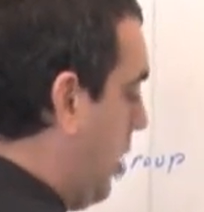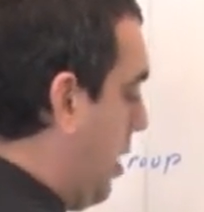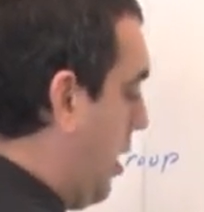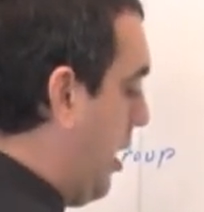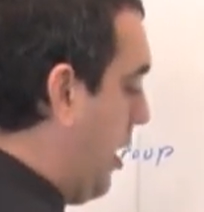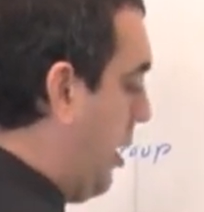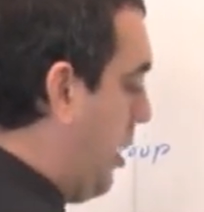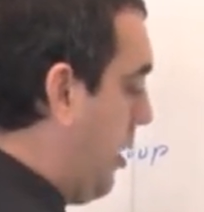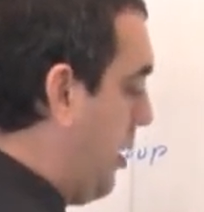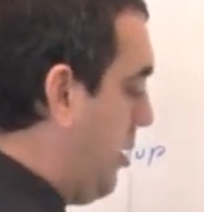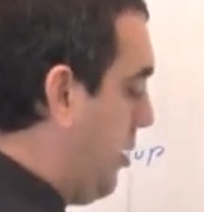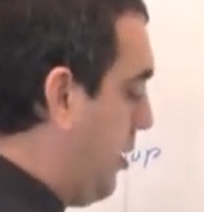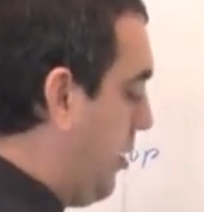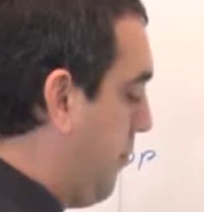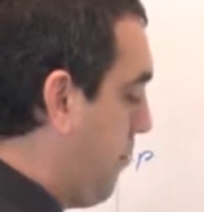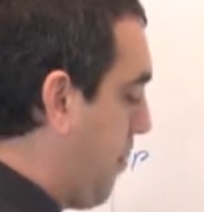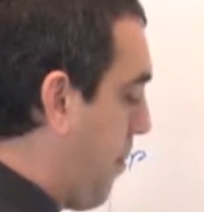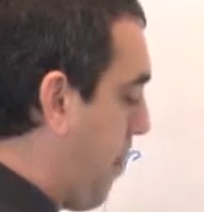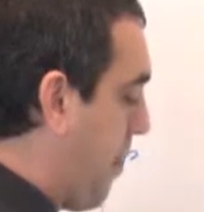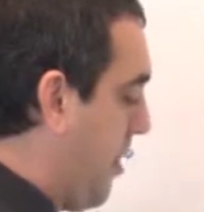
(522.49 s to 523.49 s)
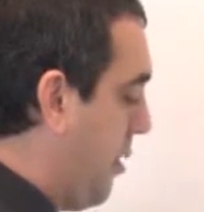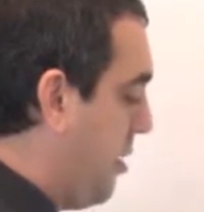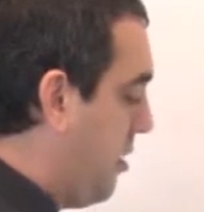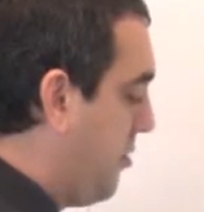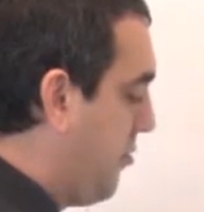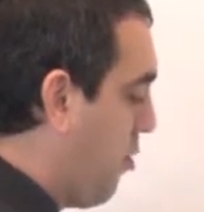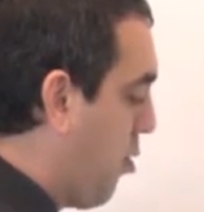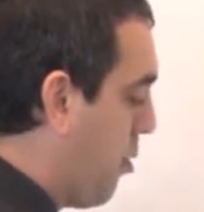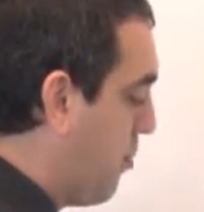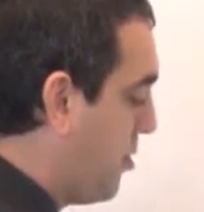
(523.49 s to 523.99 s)
And
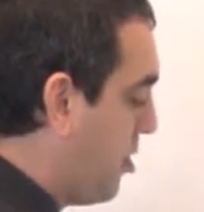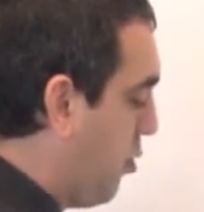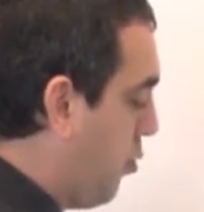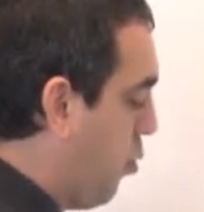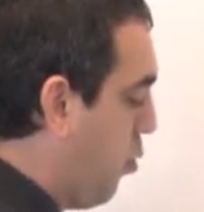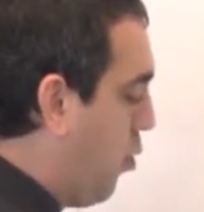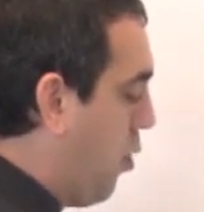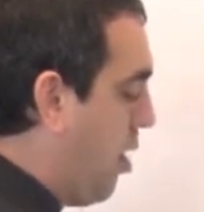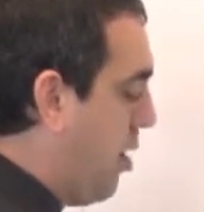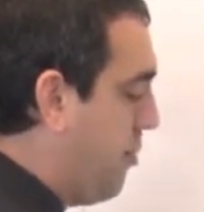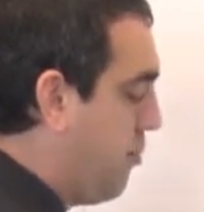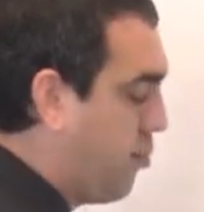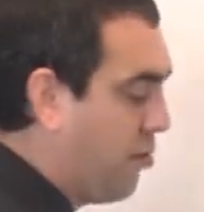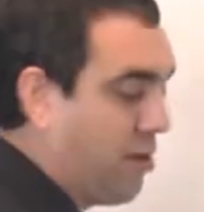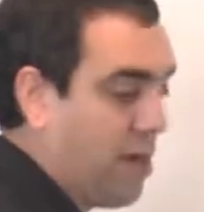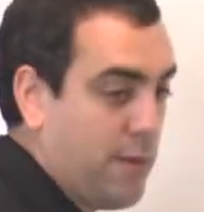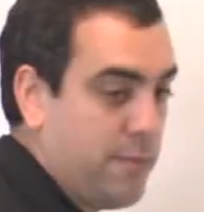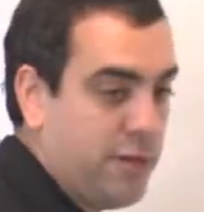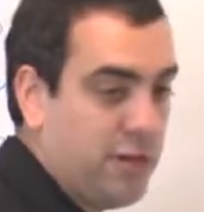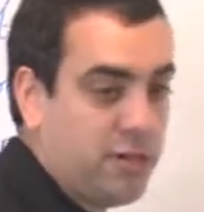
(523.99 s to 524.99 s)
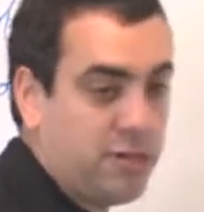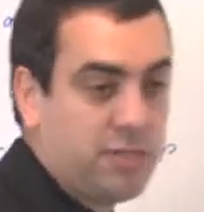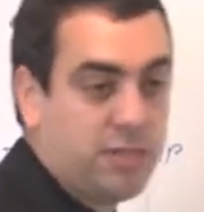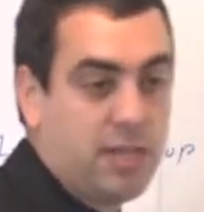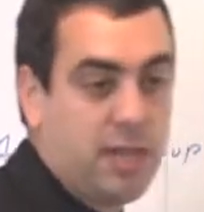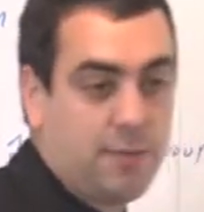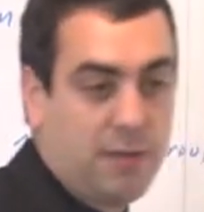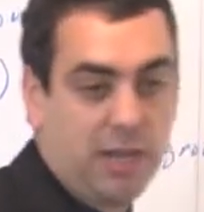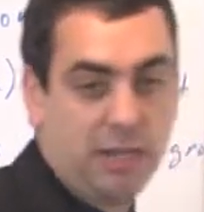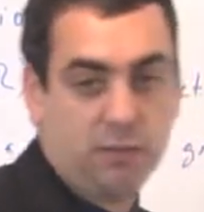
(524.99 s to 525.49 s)
this forms a one-parameter
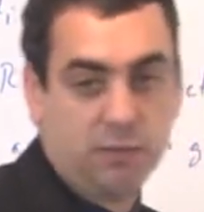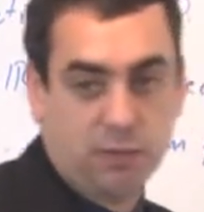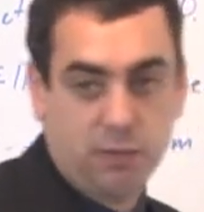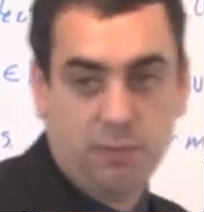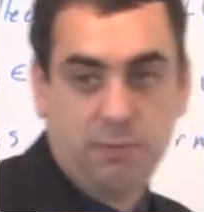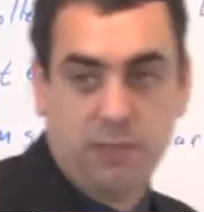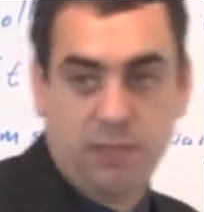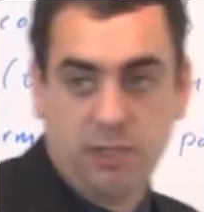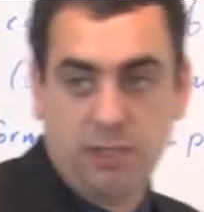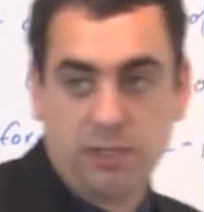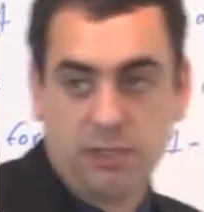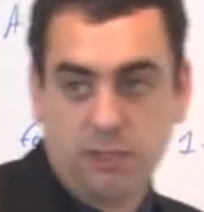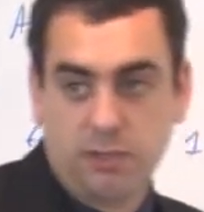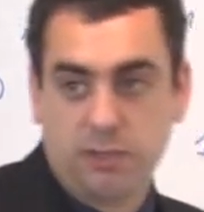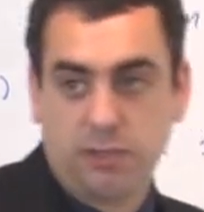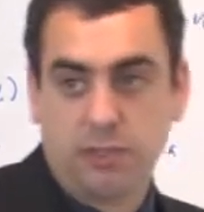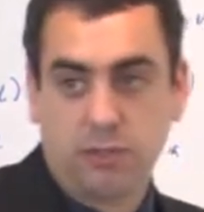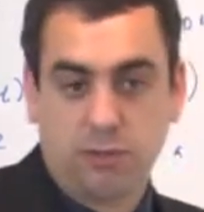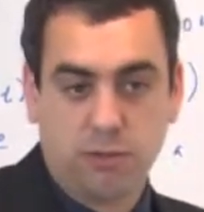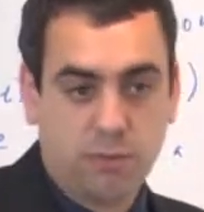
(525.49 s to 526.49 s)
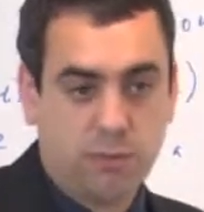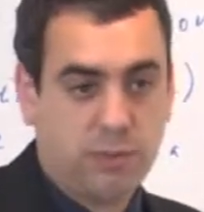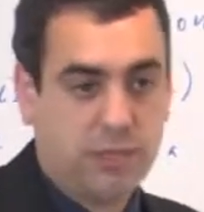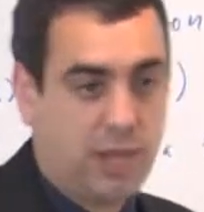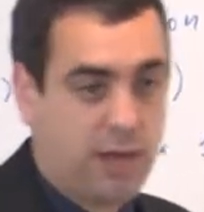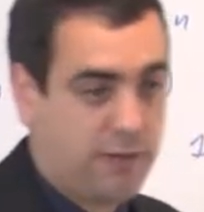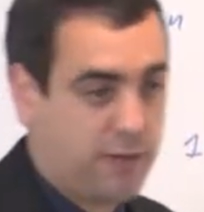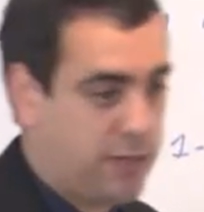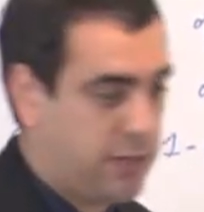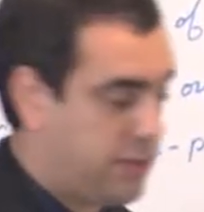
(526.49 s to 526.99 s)
semigroup. So it's a group
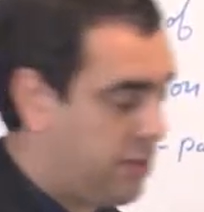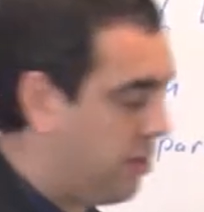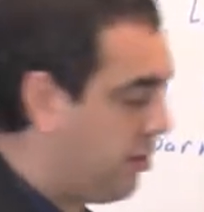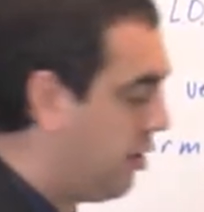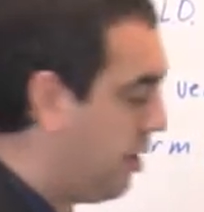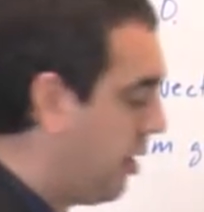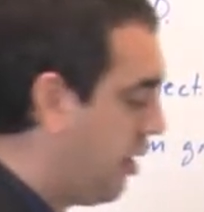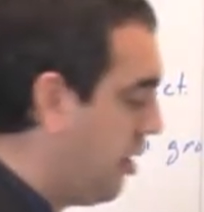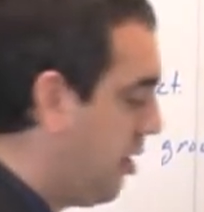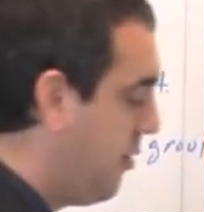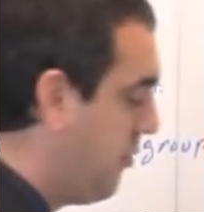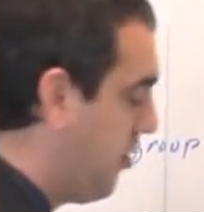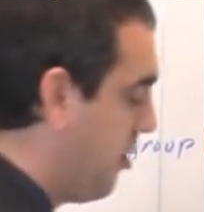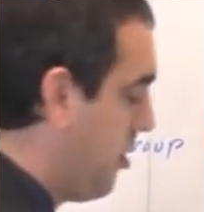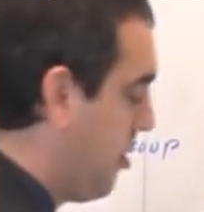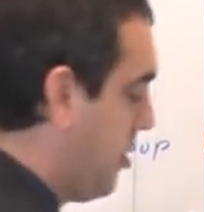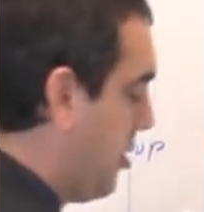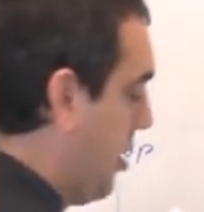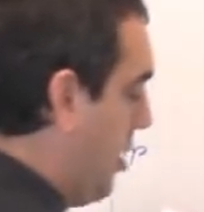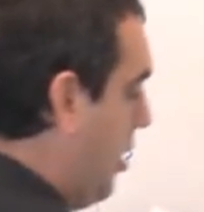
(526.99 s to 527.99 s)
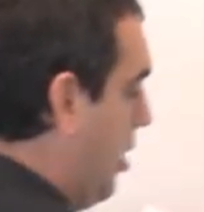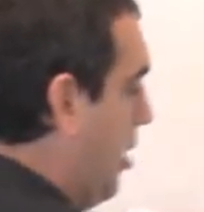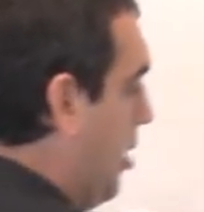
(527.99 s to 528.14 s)
without necessarily an inverse.